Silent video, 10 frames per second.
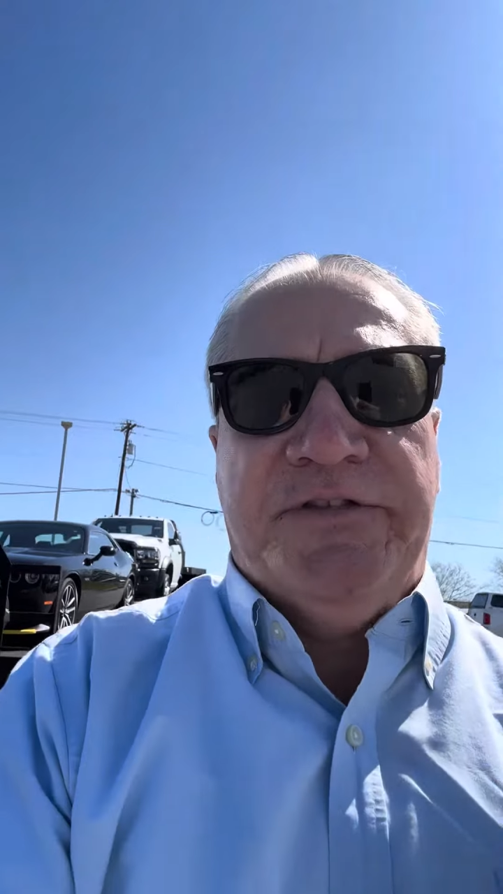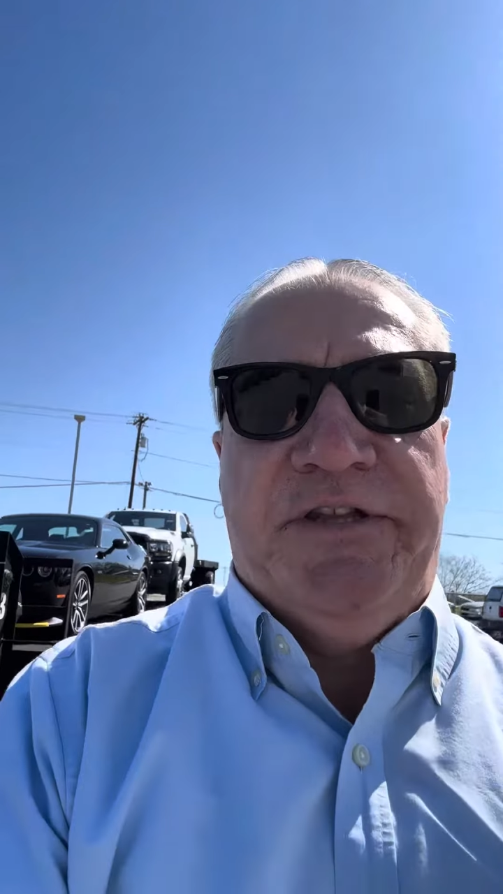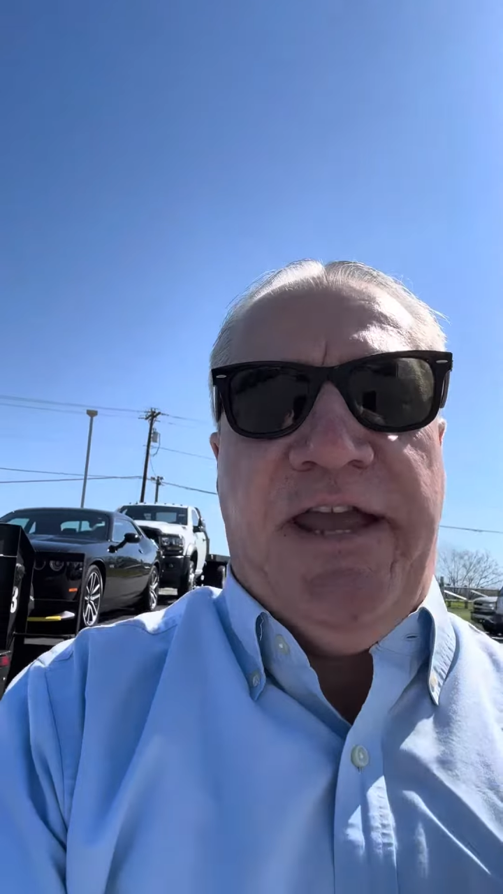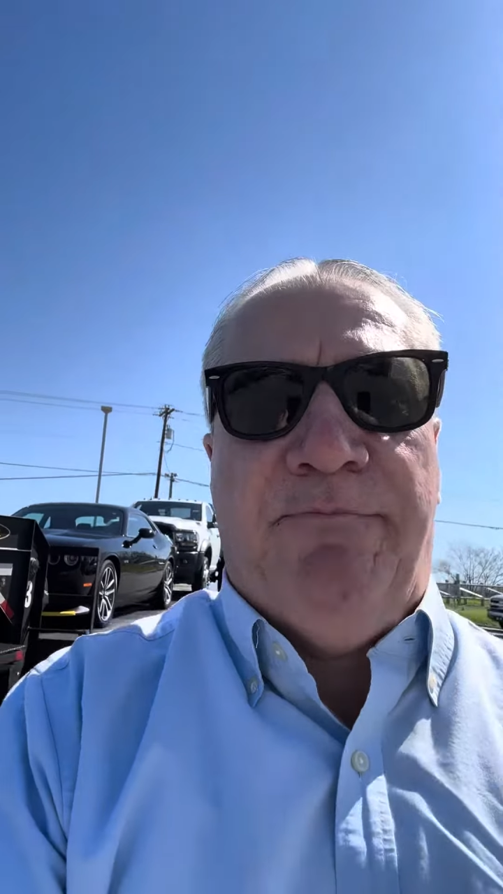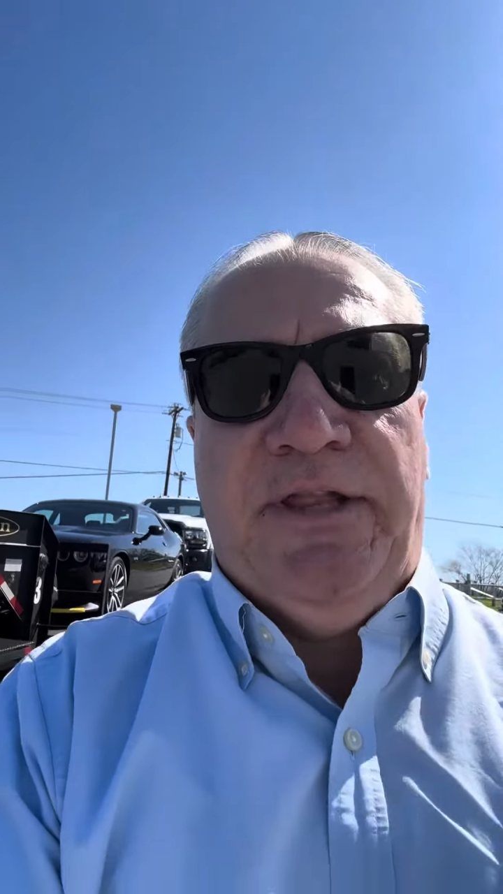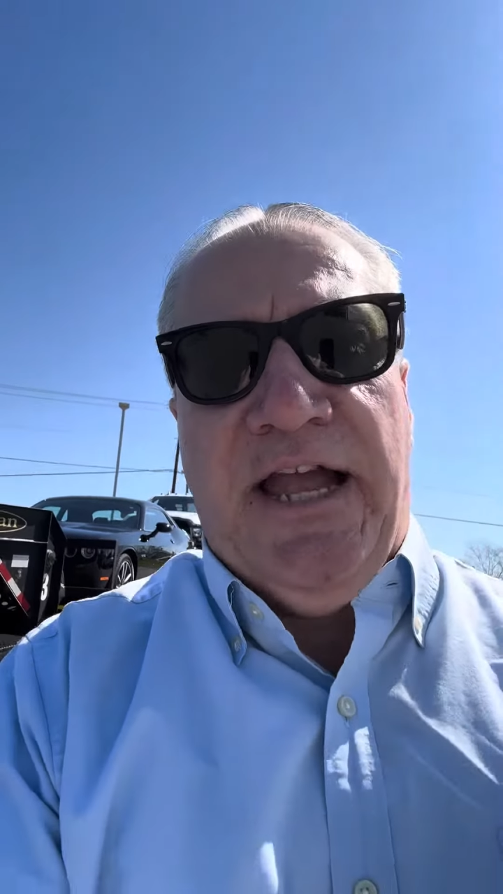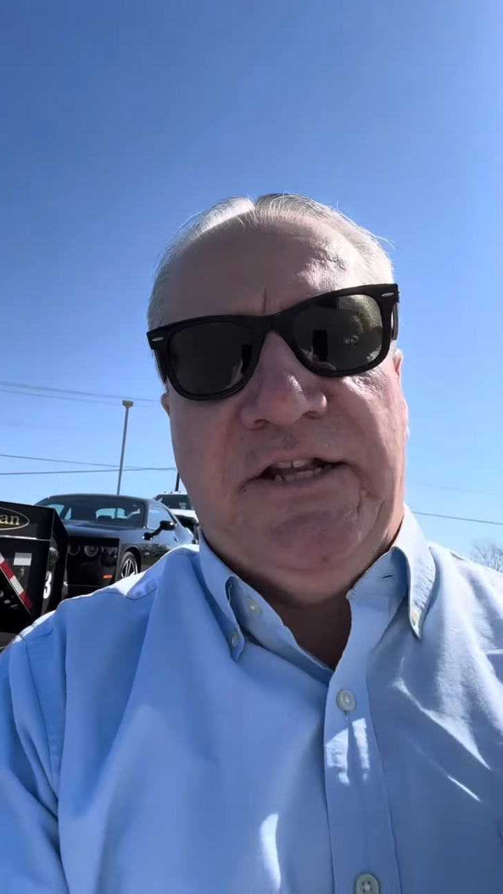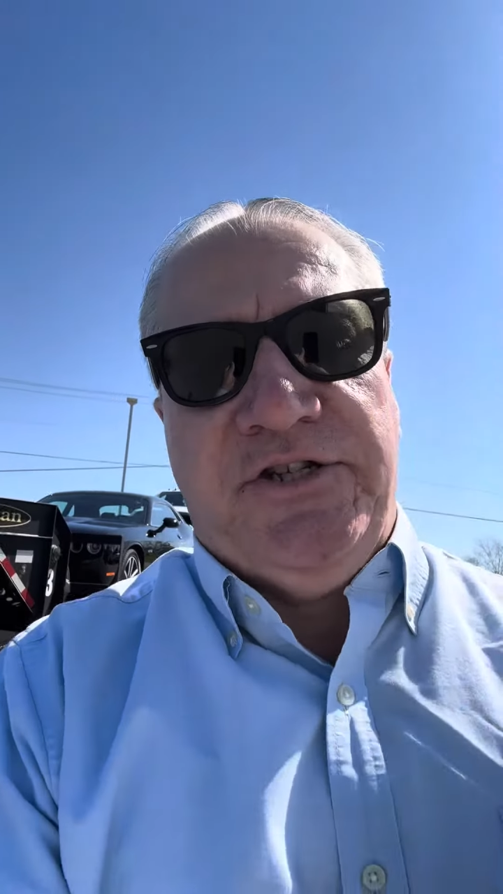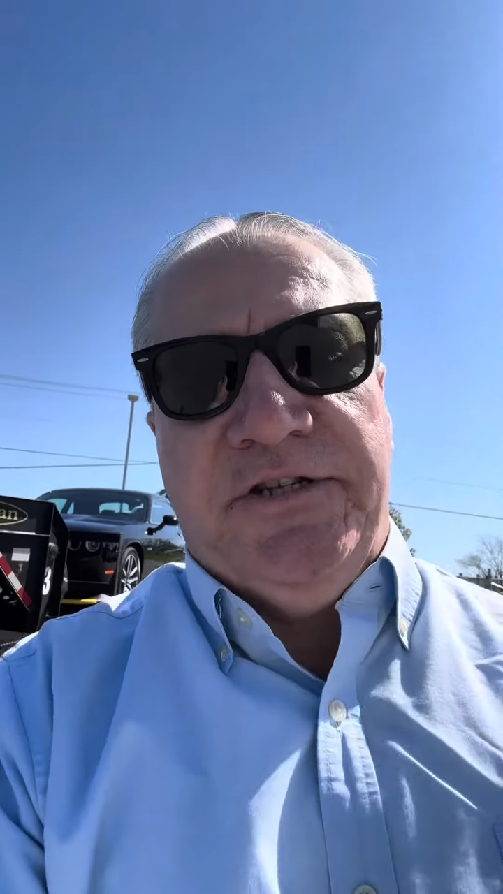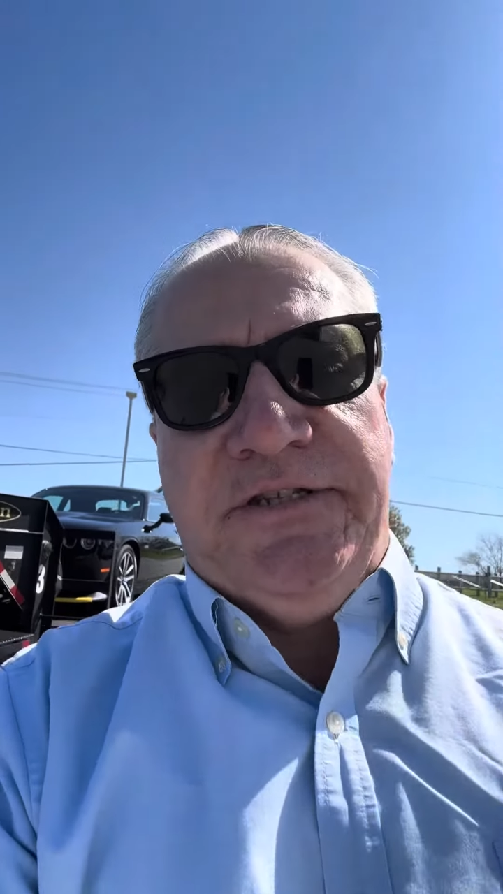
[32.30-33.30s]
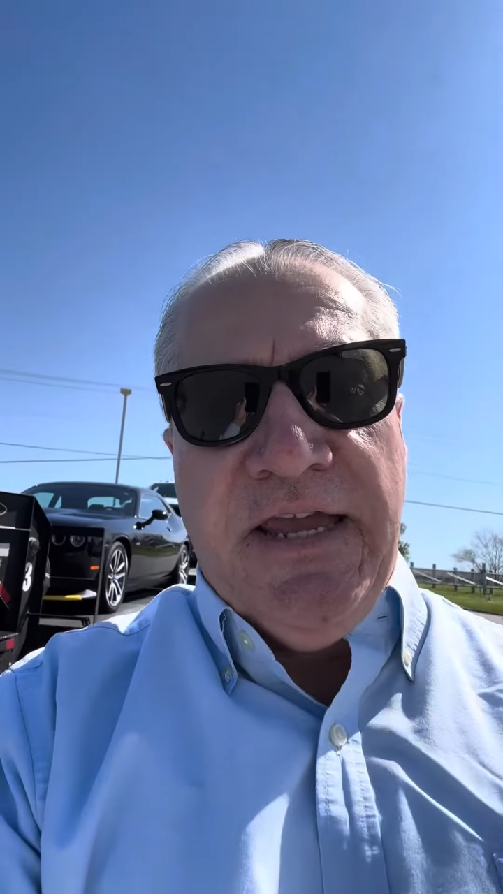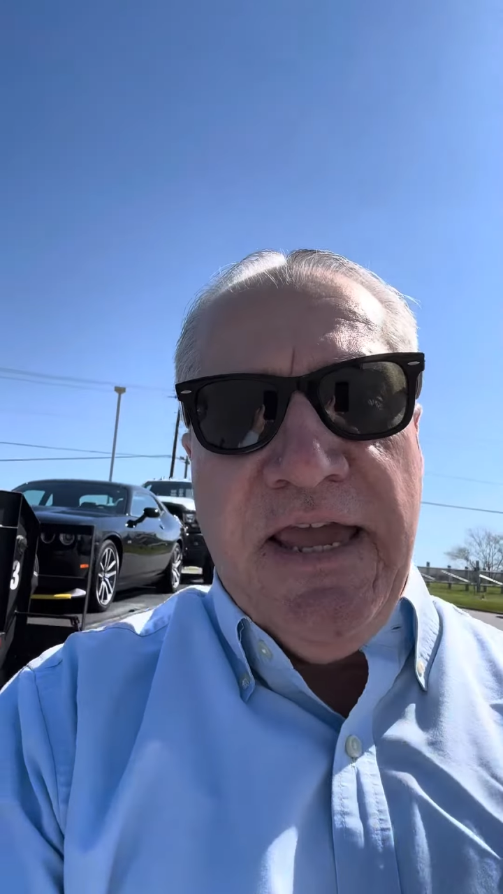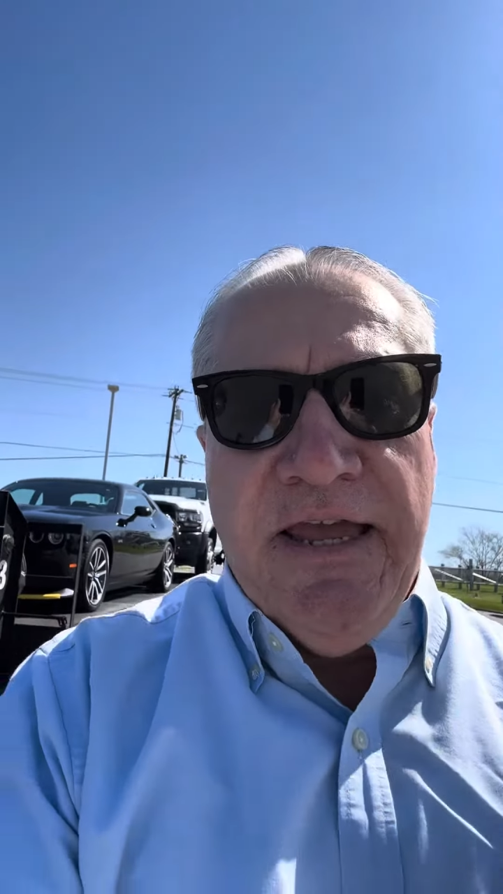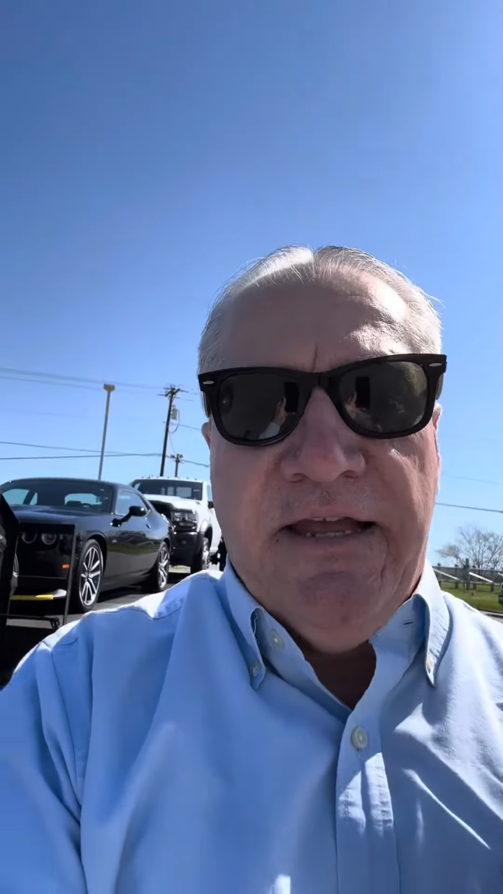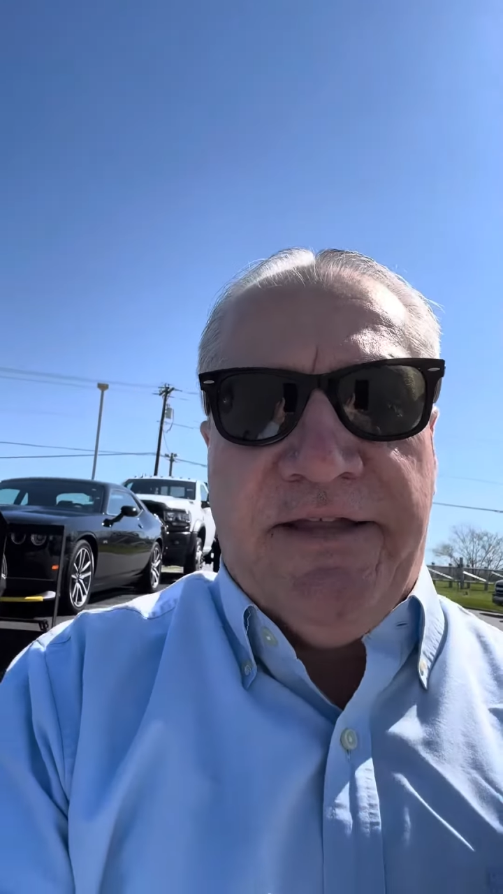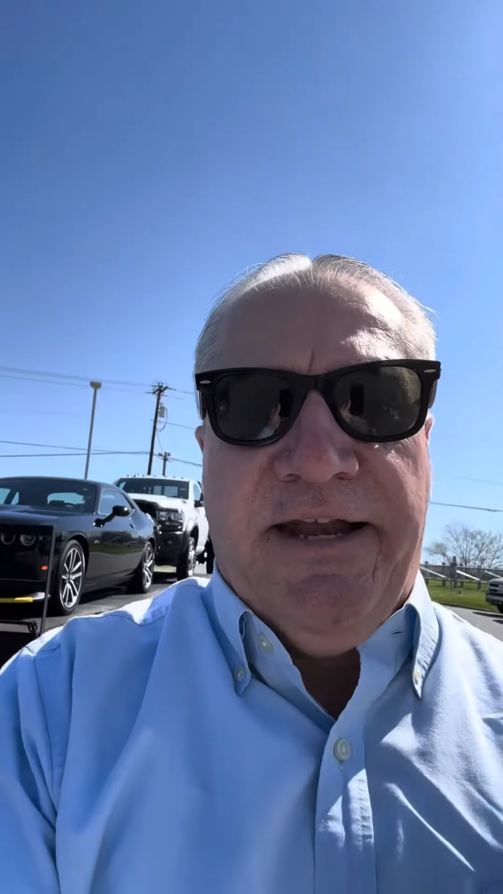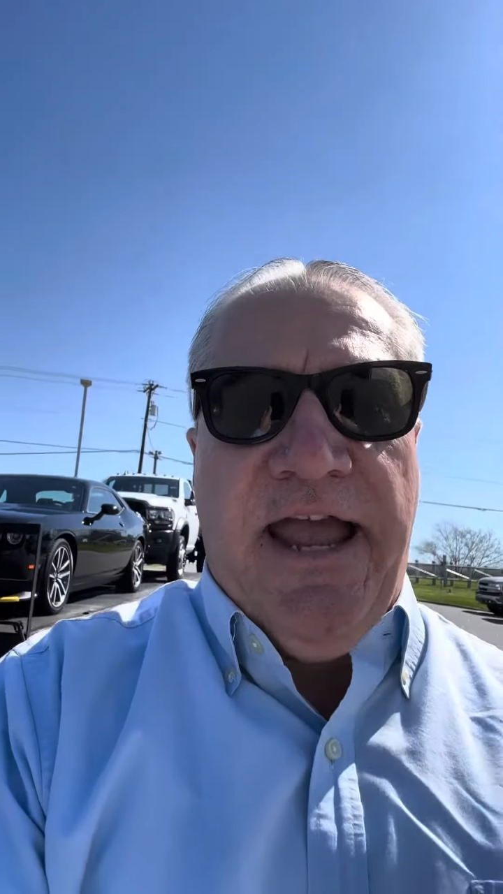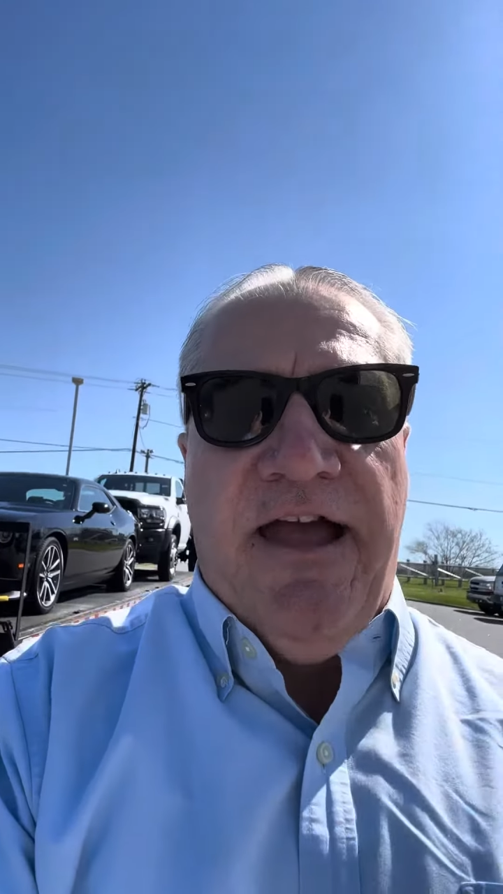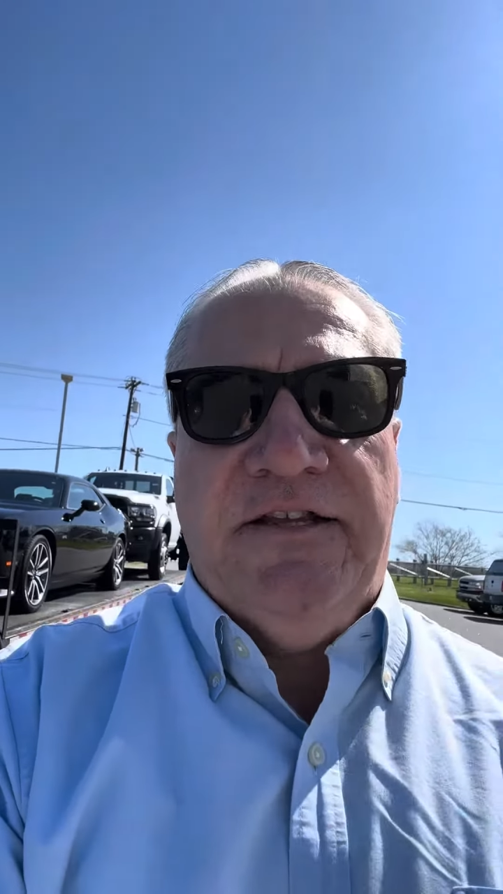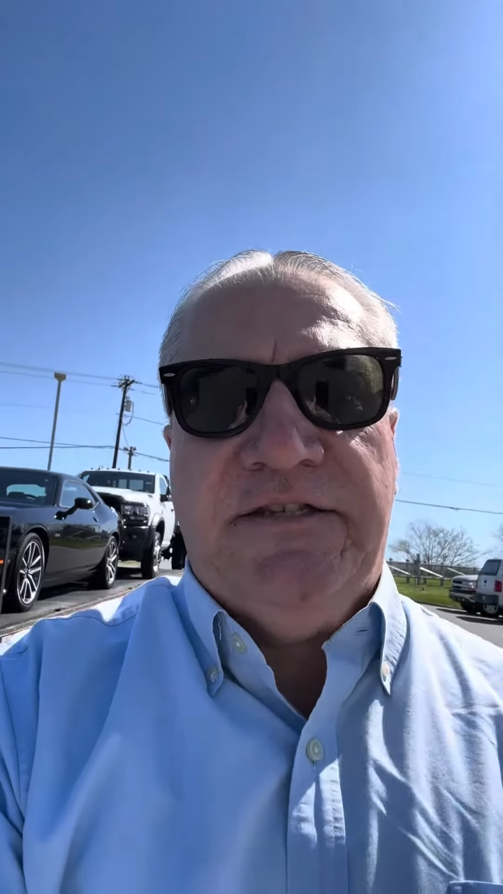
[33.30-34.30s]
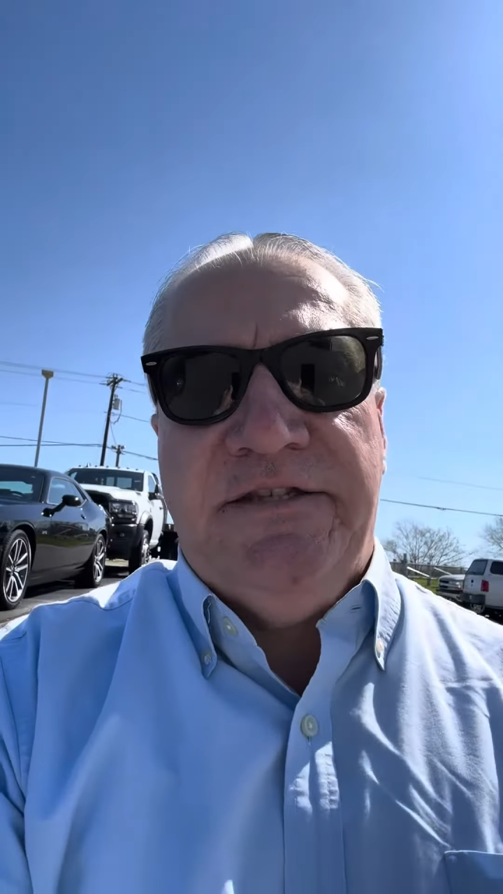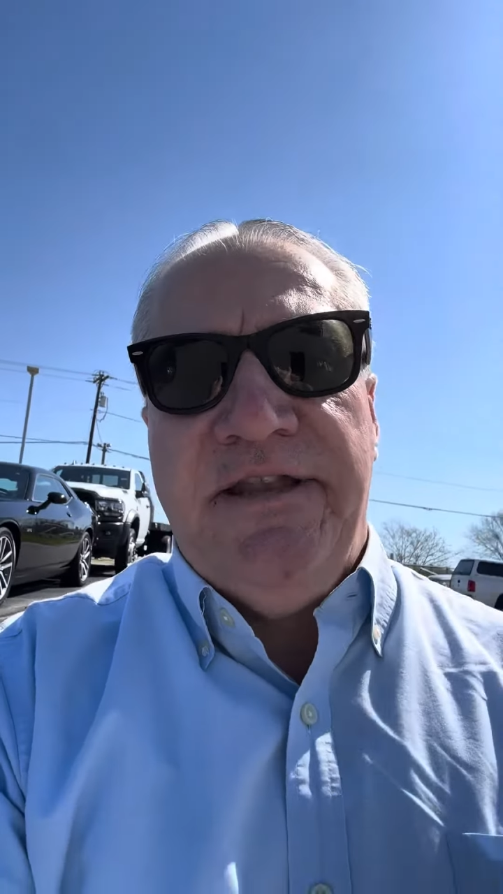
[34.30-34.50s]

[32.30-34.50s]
of the Appalachians that has